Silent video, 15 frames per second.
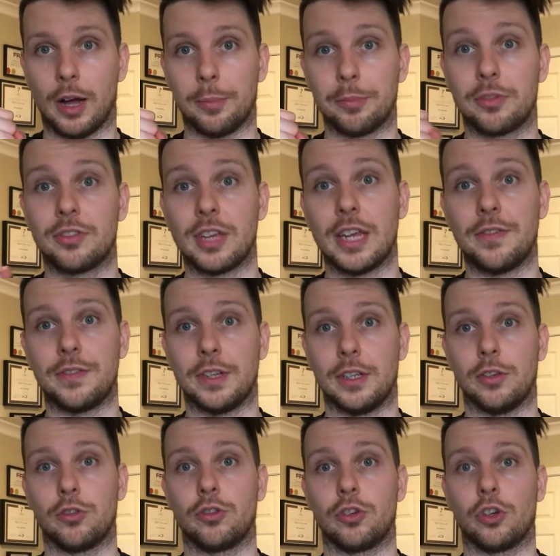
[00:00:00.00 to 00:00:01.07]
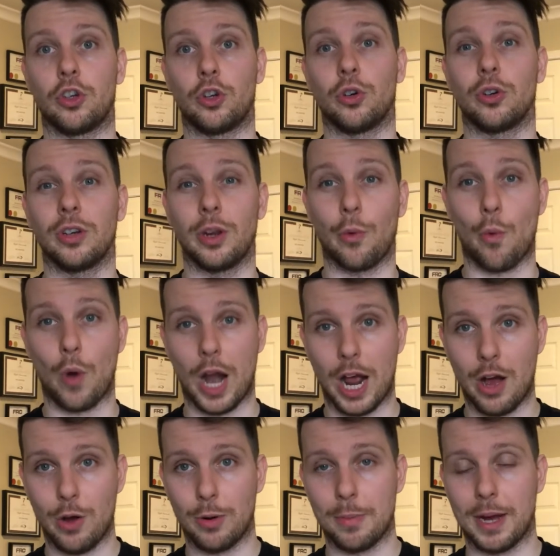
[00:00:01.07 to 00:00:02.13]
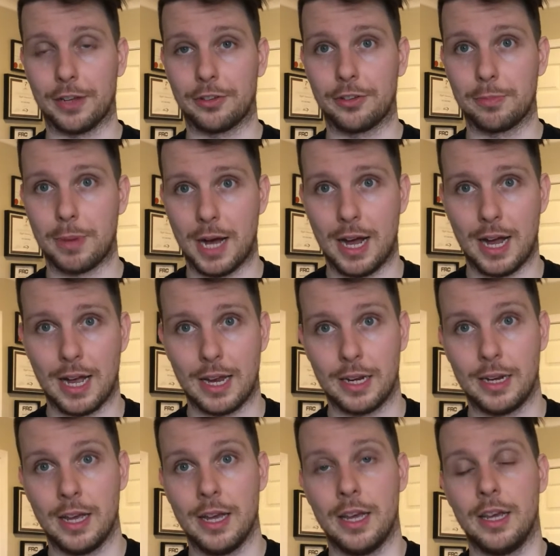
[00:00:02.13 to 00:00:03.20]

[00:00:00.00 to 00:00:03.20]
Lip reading: safety, security around my spine,